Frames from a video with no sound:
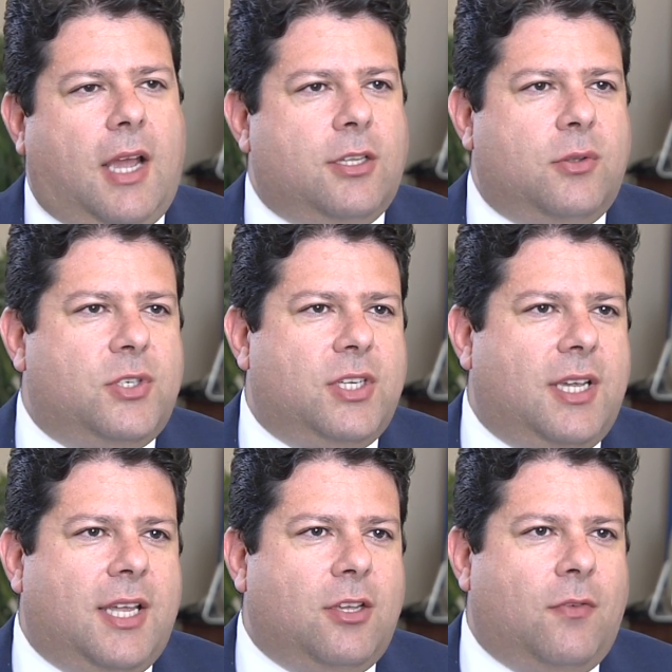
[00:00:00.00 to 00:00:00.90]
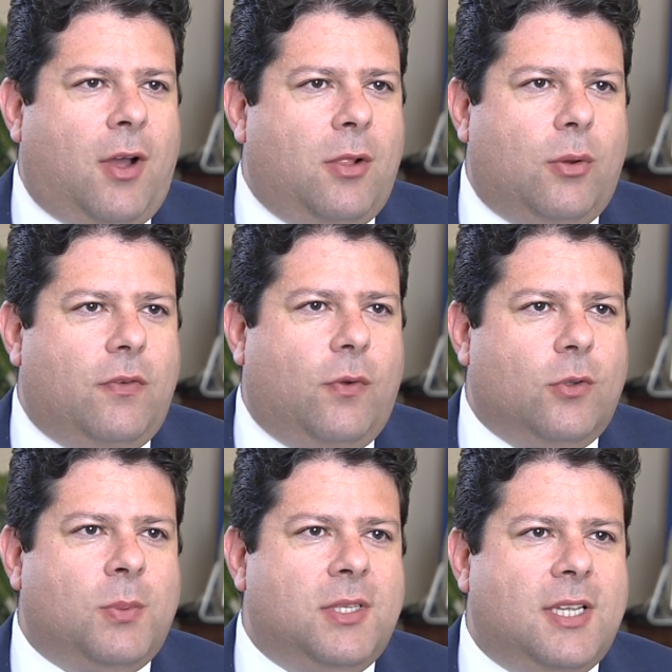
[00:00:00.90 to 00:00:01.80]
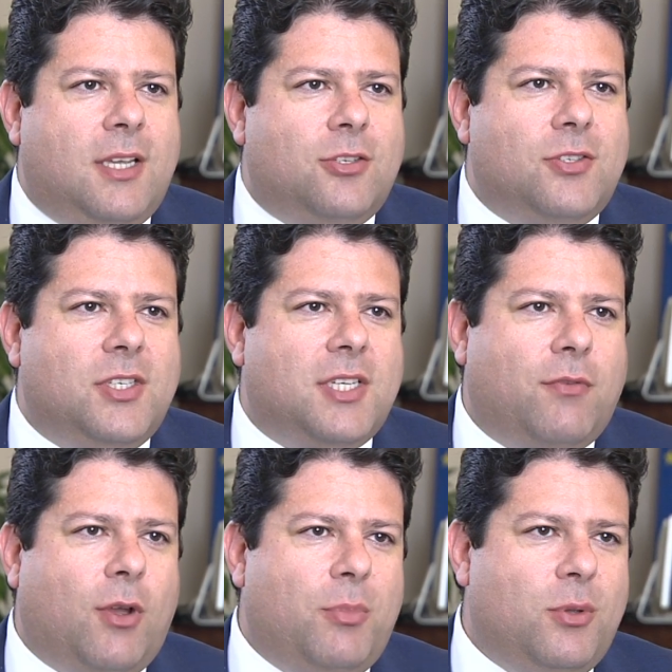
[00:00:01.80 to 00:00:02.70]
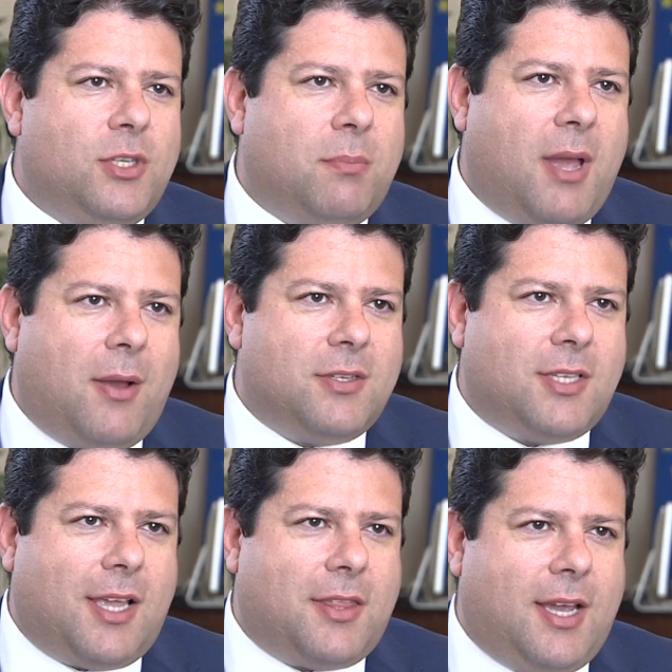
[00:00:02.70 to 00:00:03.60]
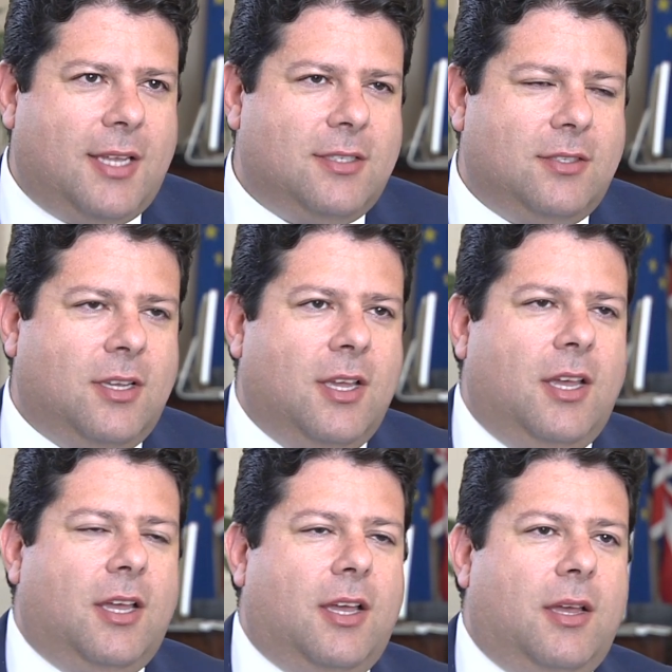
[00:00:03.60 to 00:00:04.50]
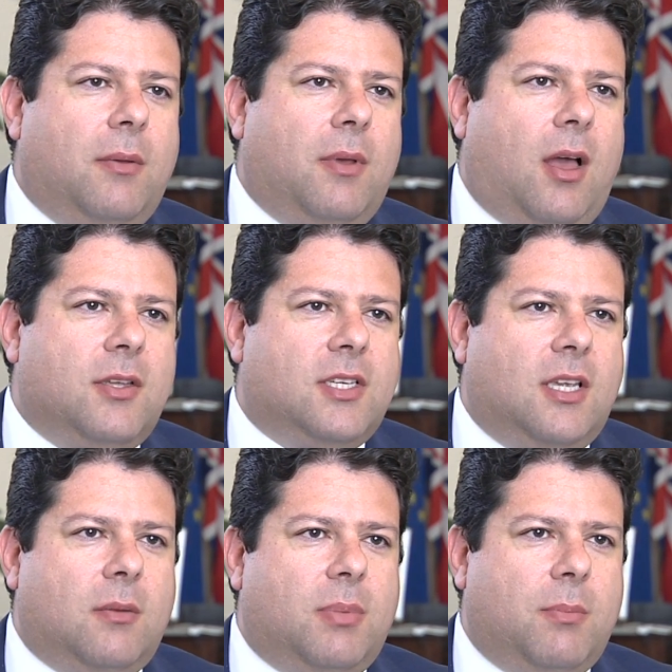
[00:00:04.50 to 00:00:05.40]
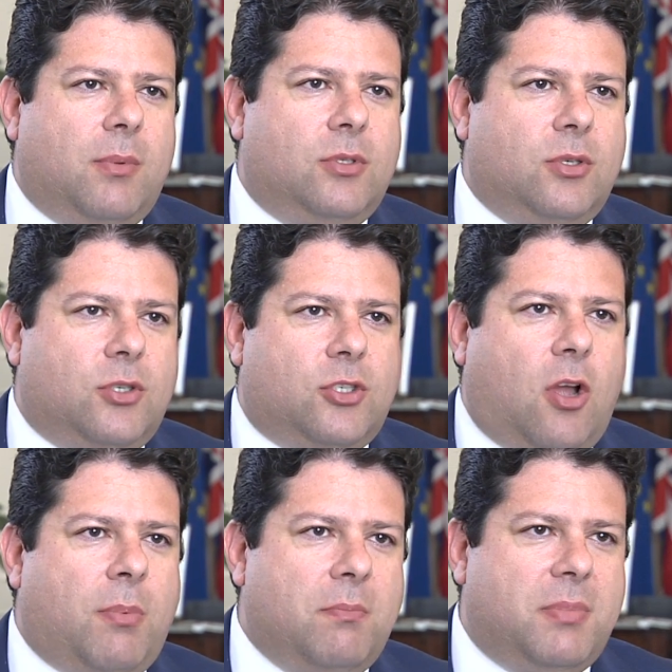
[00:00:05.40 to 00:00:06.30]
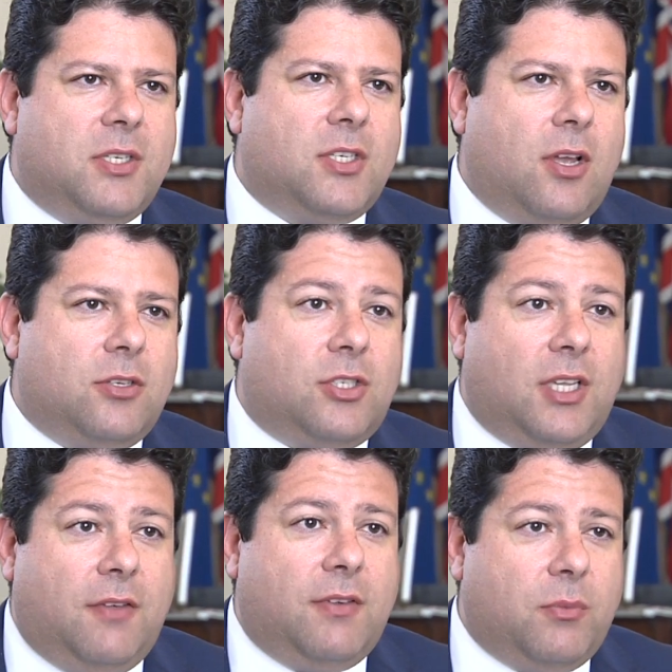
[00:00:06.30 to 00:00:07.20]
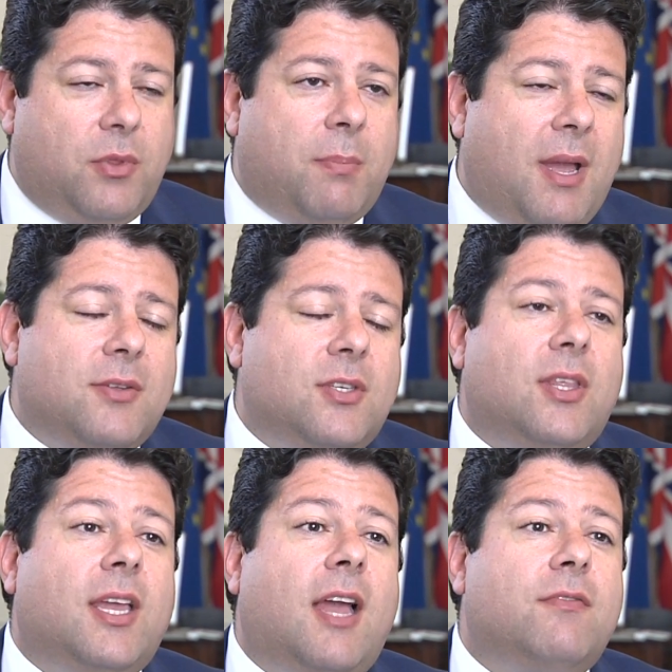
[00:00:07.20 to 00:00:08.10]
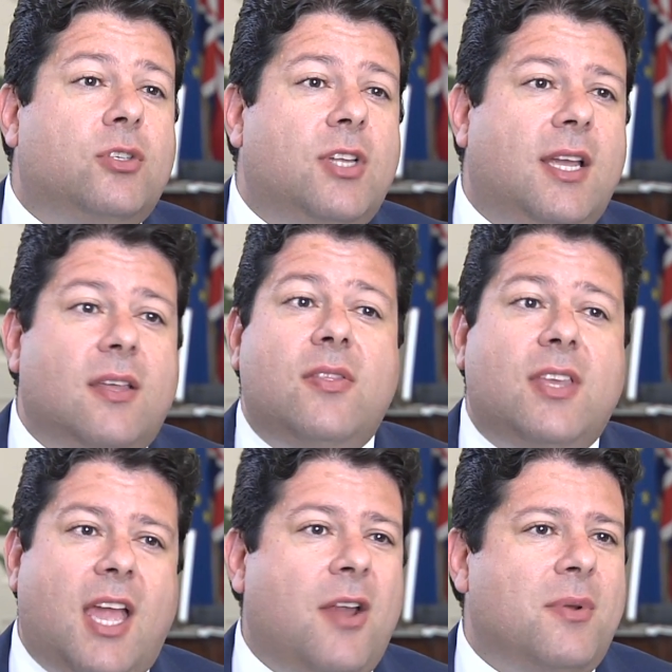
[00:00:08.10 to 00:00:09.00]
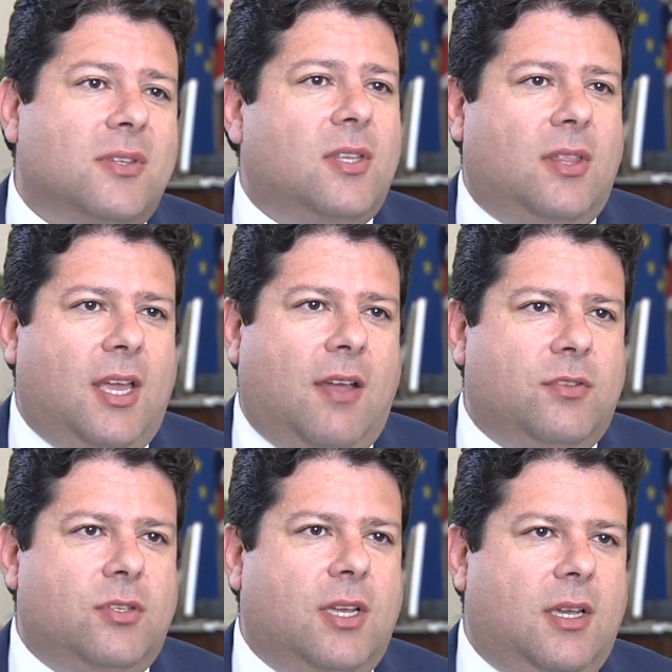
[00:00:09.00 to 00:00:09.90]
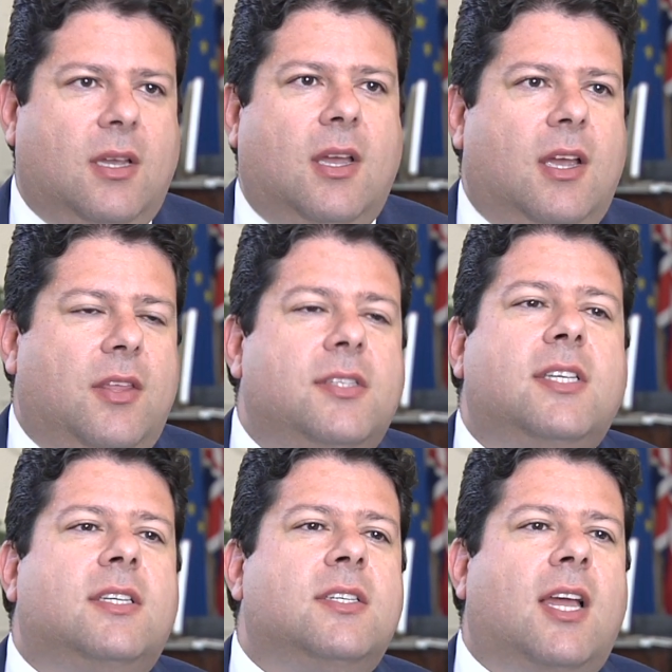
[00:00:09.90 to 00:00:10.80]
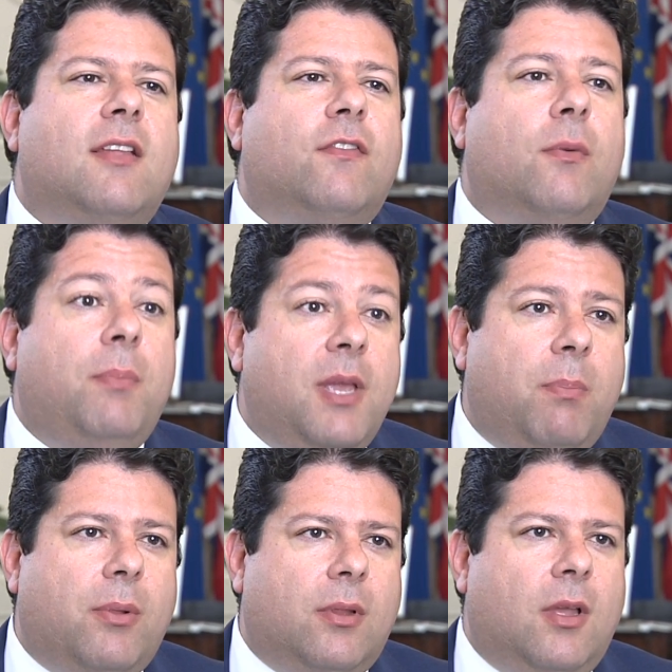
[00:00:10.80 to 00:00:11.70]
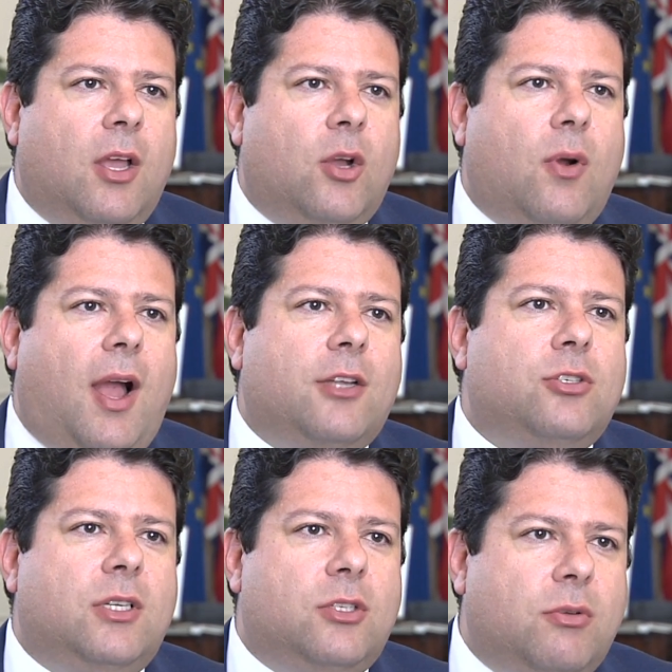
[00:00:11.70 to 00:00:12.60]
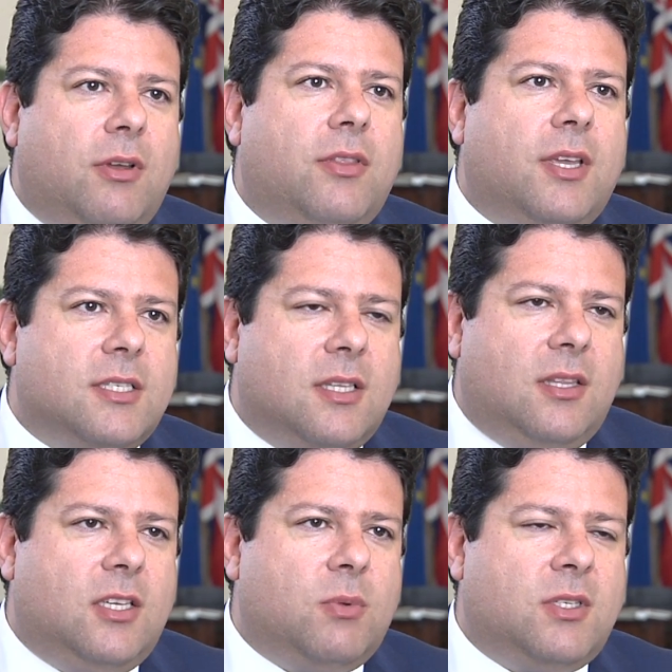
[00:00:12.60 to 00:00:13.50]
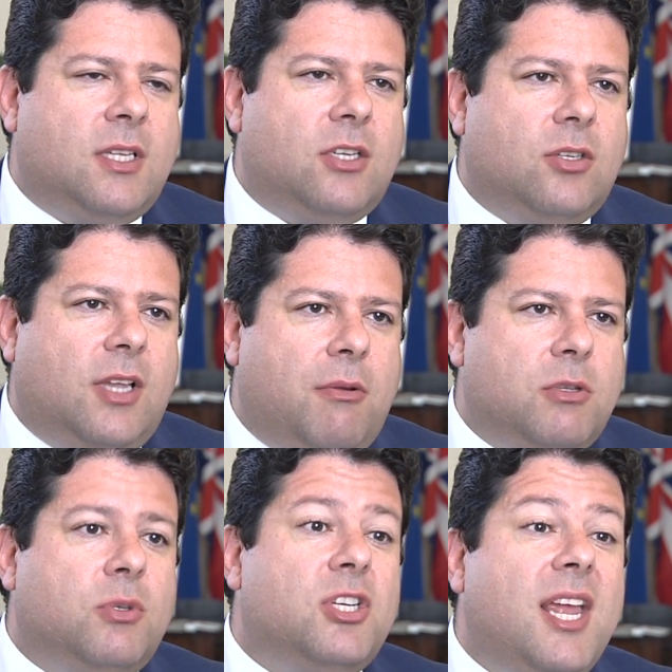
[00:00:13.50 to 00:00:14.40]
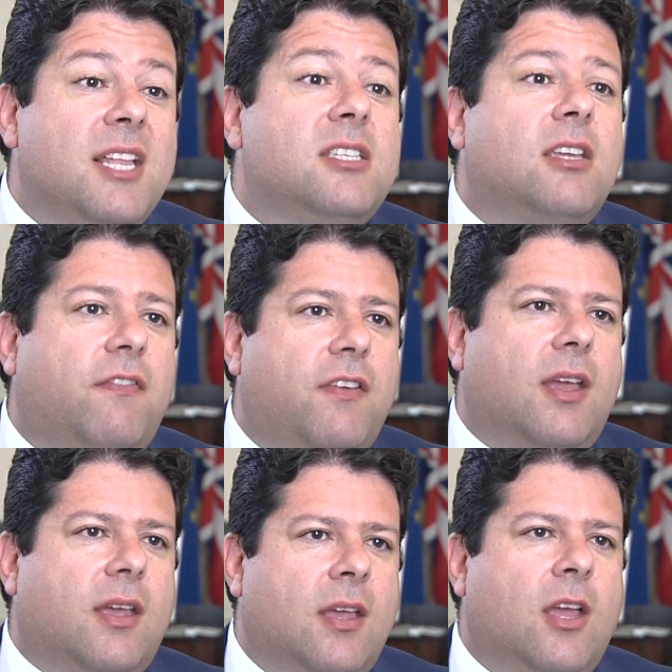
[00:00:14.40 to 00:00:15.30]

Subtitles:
I don't see any of our law enforcement agencies ever abusing powers like that and asking people to stop and be searched, even with the powers that they have today in the areas that they have today. This is designed for people who are actually doing things in these residential areas which interfere